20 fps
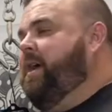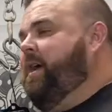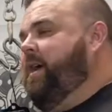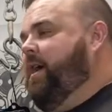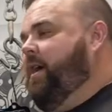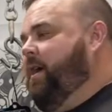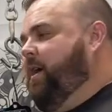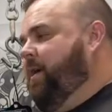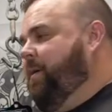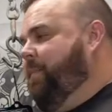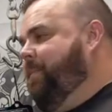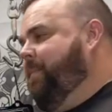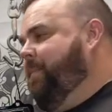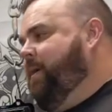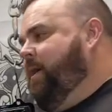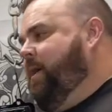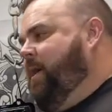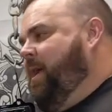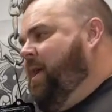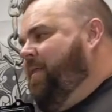
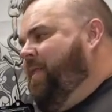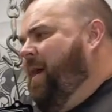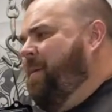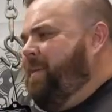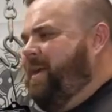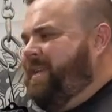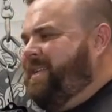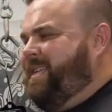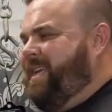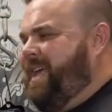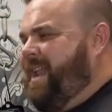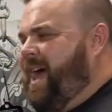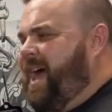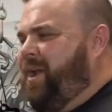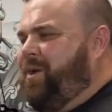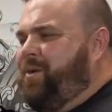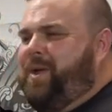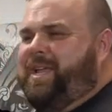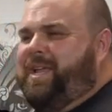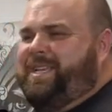That being said,
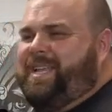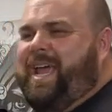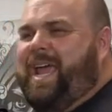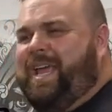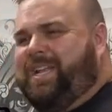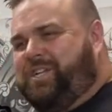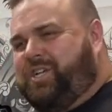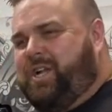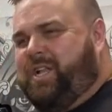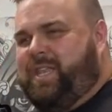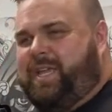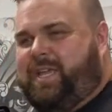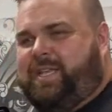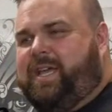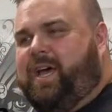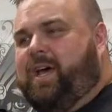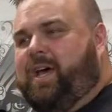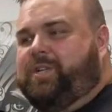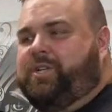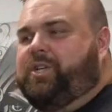I don't intentionally
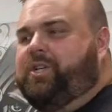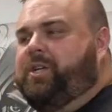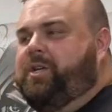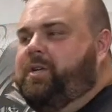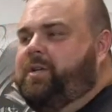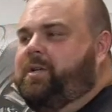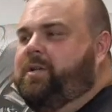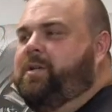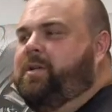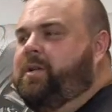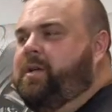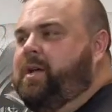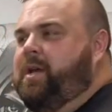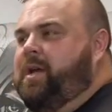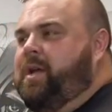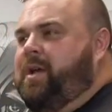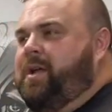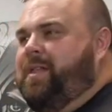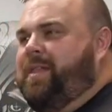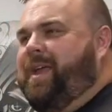touch.
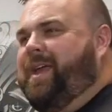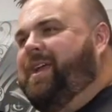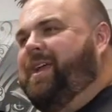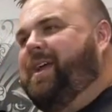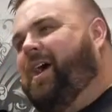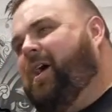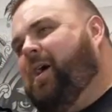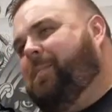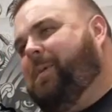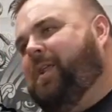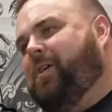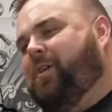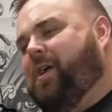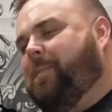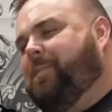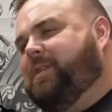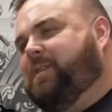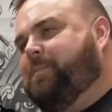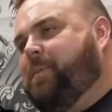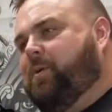I'll
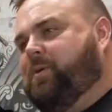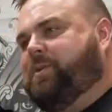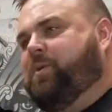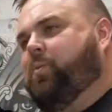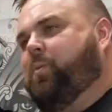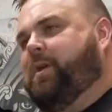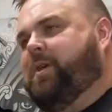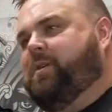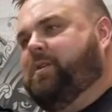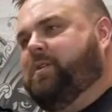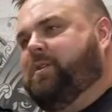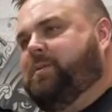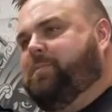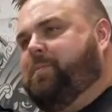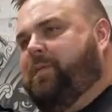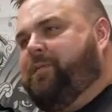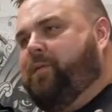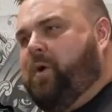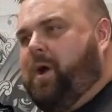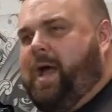grab the spokes of wheels
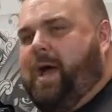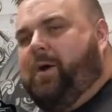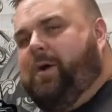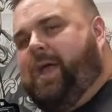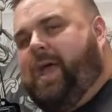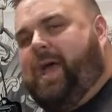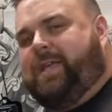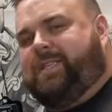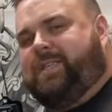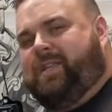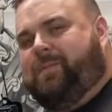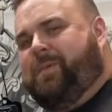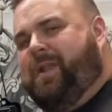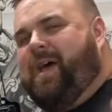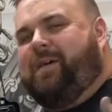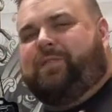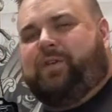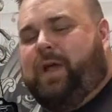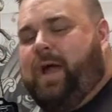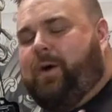before outgassing, but
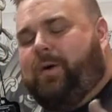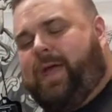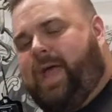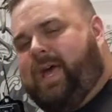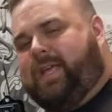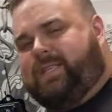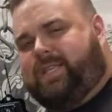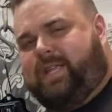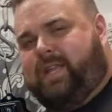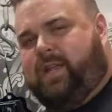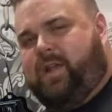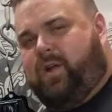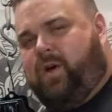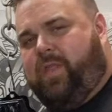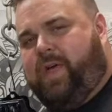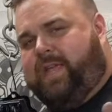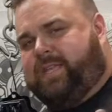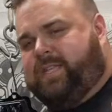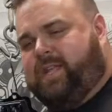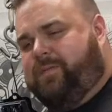after outgassing and
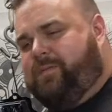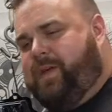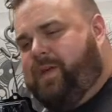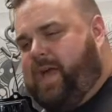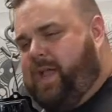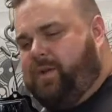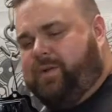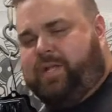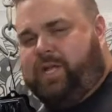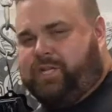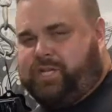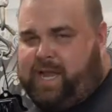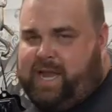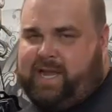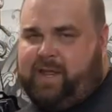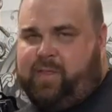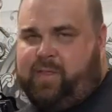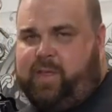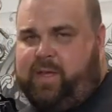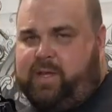all that stuff, I don't touch
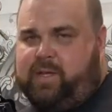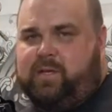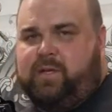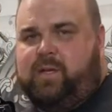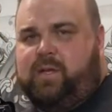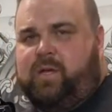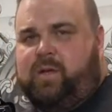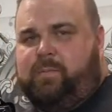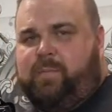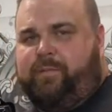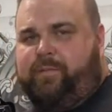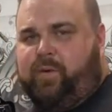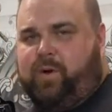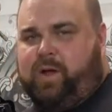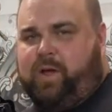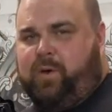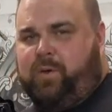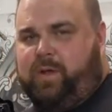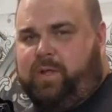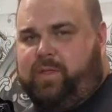anything before
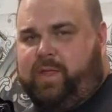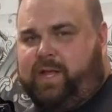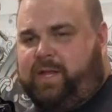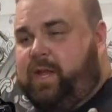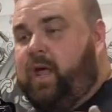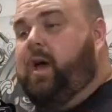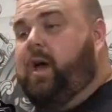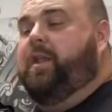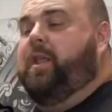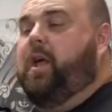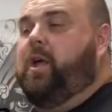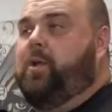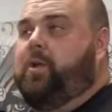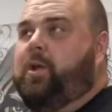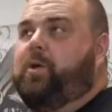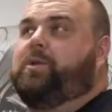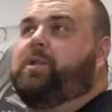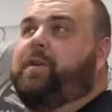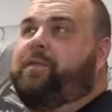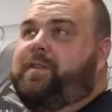coating.
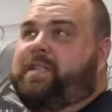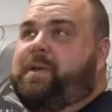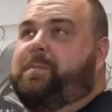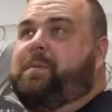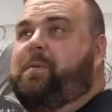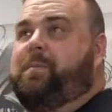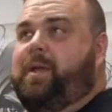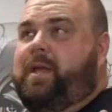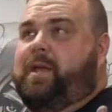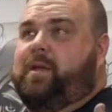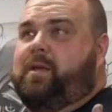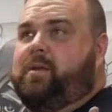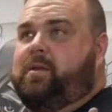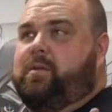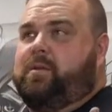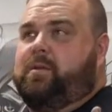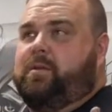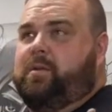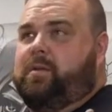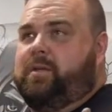No surface I'm going to be
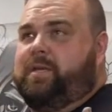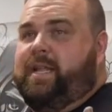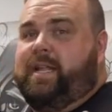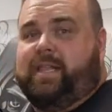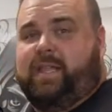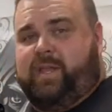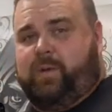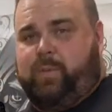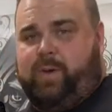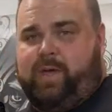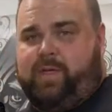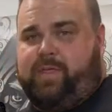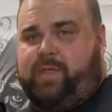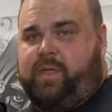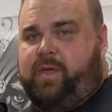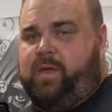dealing with.